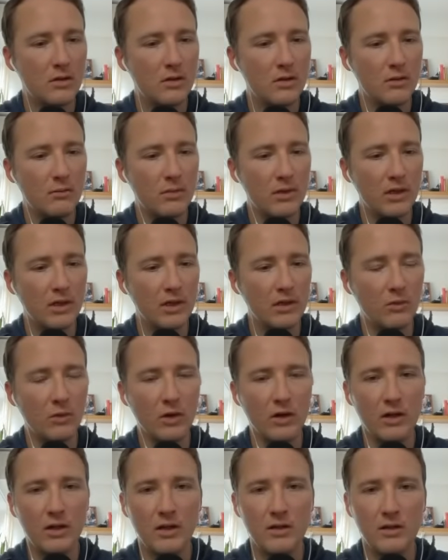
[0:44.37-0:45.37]
But I got to
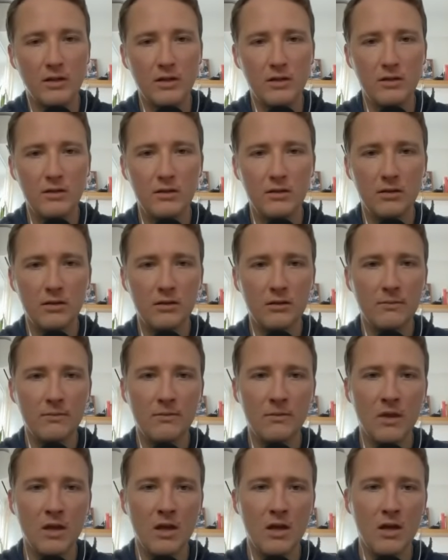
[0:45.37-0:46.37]
work on these.
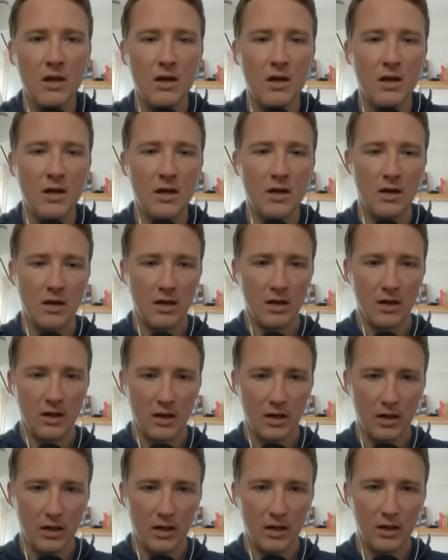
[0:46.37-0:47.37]

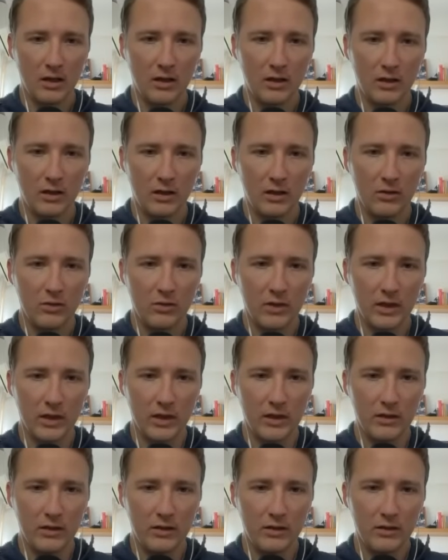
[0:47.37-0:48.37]

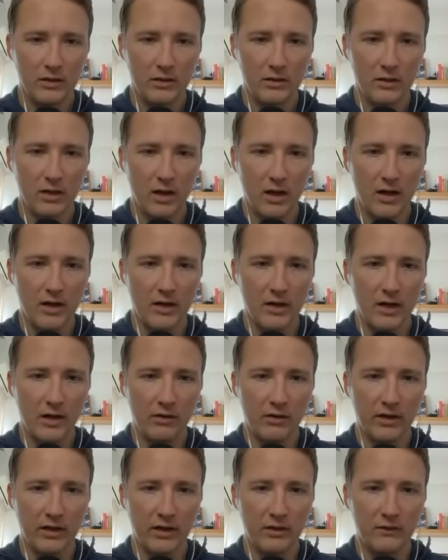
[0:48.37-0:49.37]
Including a
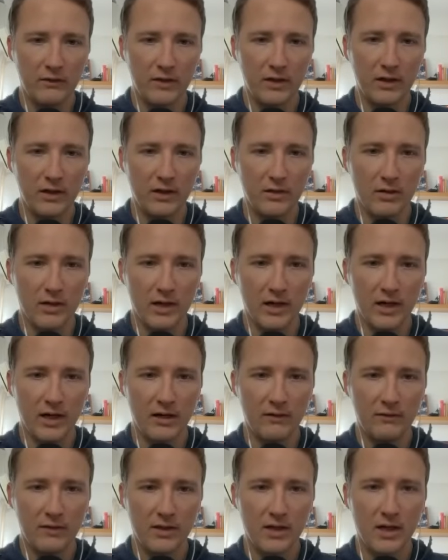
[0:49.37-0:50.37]
narrated video that I
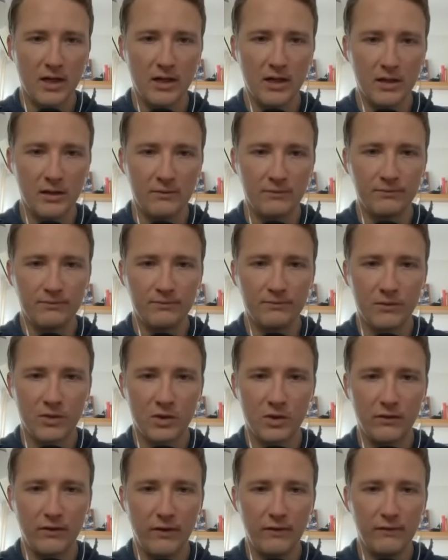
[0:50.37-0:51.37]
have to edit. So
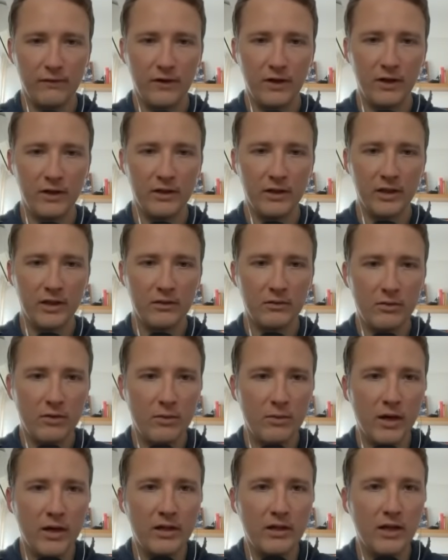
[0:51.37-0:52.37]
if I'm feeling it, we
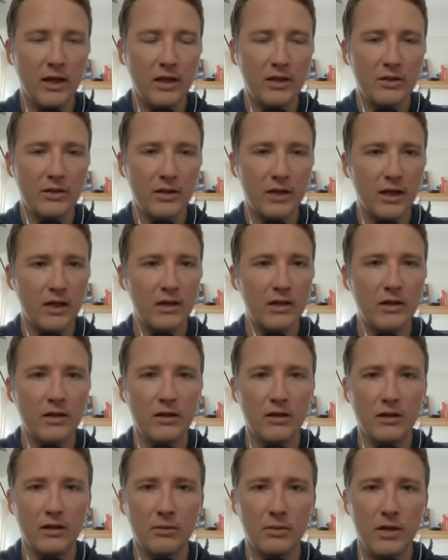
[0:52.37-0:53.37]
might actually edit a
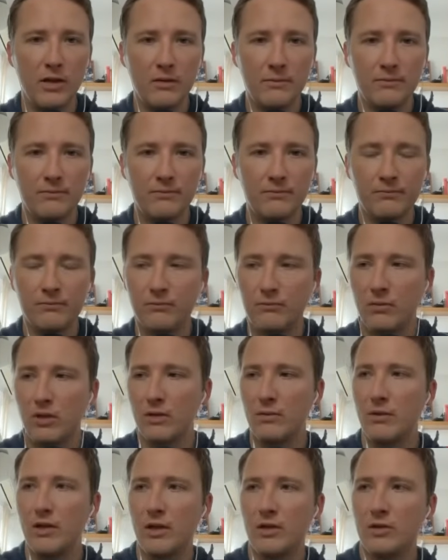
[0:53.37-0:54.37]
little bit, but
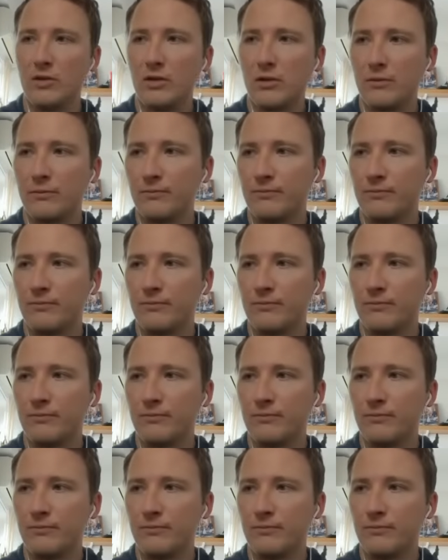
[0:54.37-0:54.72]
I'm not sure.